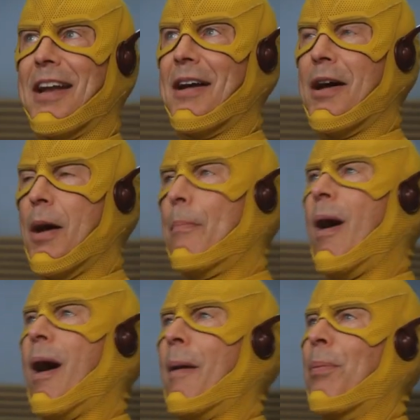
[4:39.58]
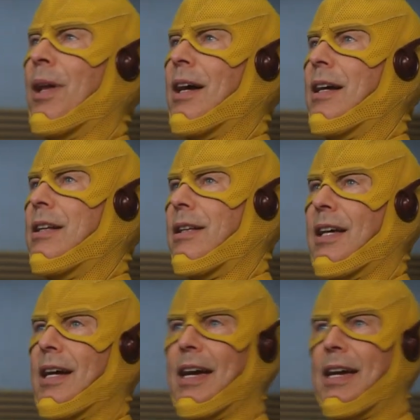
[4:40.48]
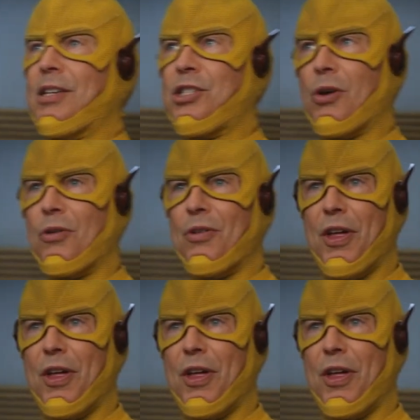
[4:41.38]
said he did want to do this in public, so I guess